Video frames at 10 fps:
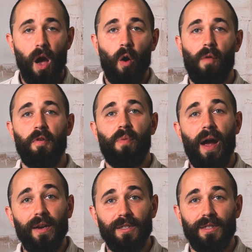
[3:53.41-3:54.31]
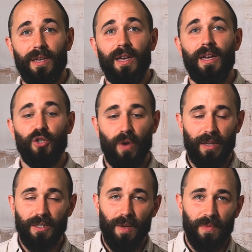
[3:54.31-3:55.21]
Or are we practicing trying
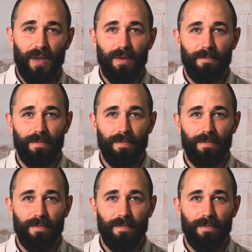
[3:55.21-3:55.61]
something?